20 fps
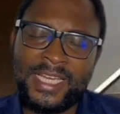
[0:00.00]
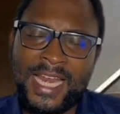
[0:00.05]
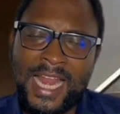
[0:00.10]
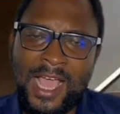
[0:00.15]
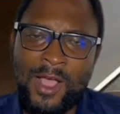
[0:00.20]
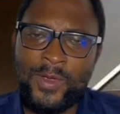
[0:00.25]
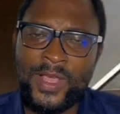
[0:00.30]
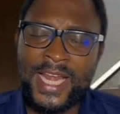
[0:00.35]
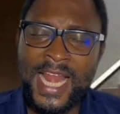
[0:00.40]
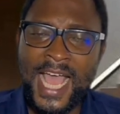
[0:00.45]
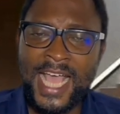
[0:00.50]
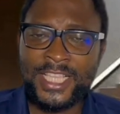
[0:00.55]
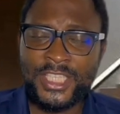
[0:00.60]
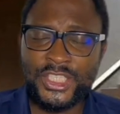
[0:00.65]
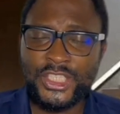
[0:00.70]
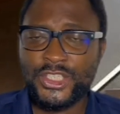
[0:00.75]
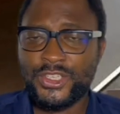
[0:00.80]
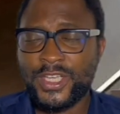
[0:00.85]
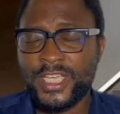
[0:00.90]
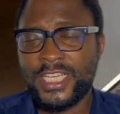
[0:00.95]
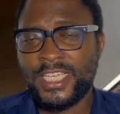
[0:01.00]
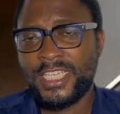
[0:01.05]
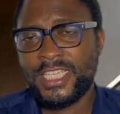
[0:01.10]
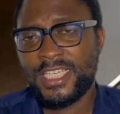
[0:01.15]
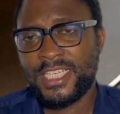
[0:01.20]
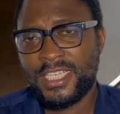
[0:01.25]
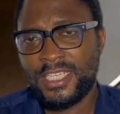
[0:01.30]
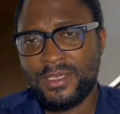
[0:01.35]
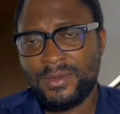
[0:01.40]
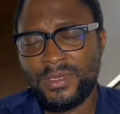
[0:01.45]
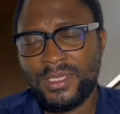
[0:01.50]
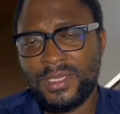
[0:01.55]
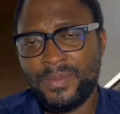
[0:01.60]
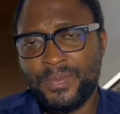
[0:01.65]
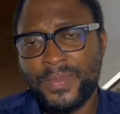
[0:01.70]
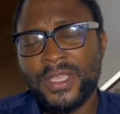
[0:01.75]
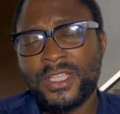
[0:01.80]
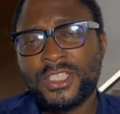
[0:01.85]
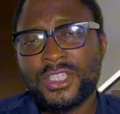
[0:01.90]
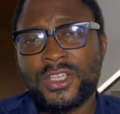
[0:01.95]
Now, in answering
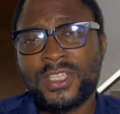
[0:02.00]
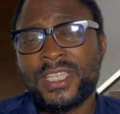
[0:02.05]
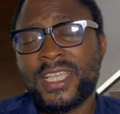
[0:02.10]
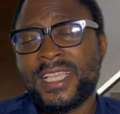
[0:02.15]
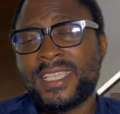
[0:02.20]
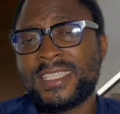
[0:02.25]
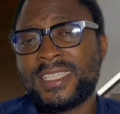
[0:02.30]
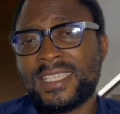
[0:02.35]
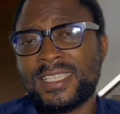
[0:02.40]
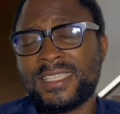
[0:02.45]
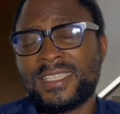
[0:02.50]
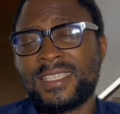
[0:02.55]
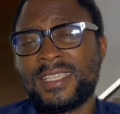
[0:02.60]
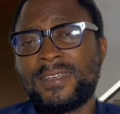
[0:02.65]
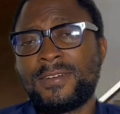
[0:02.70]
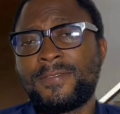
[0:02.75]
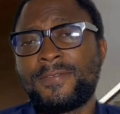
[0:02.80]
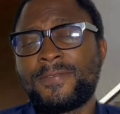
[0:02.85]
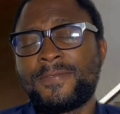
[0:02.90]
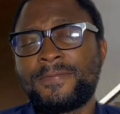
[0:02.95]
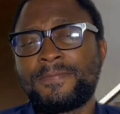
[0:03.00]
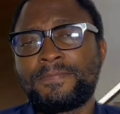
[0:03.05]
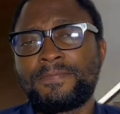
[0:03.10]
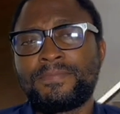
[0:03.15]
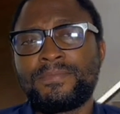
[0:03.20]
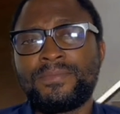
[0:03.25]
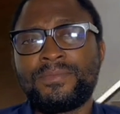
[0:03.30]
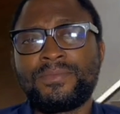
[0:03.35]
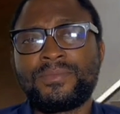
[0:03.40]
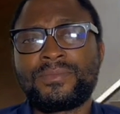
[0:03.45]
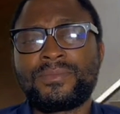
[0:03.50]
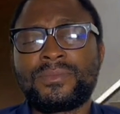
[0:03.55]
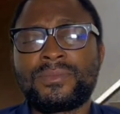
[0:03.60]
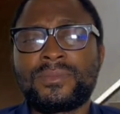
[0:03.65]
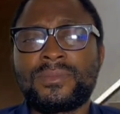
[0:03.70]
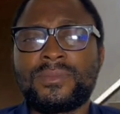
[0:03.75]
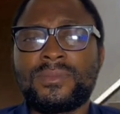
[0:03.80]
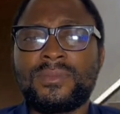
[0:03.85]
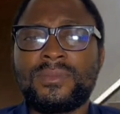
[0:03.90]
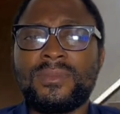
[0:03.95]
the picture test itself,
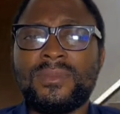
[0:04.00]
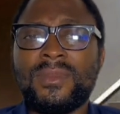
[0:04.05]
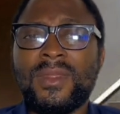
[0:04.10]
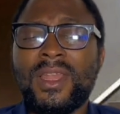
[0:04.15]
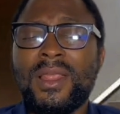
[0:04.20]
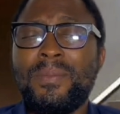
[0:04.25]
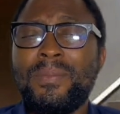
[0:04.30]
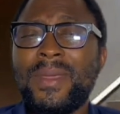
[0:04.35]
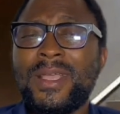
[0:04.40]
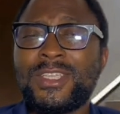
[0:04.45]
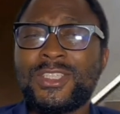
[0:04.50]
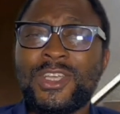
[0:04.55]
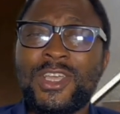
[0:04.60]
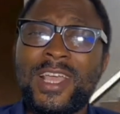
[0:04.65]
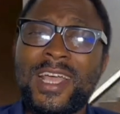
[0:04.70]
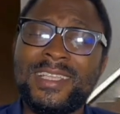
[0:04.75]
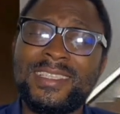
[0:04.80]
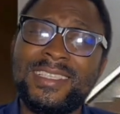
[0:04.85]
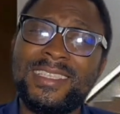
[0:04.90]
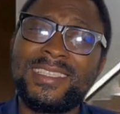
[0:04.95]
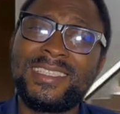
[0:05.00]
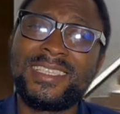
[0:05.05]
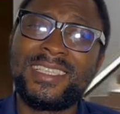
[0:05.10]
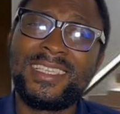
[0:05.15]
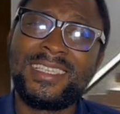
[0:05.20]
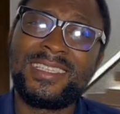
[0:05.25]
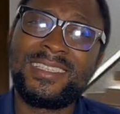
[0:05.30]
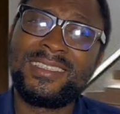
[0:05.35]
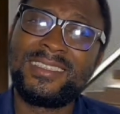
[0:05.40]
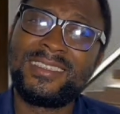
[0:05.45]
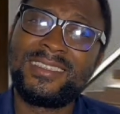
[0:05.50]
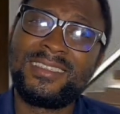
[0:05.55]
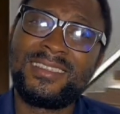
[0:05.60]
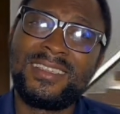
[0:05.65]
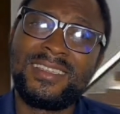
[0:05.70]
make sure you are sitting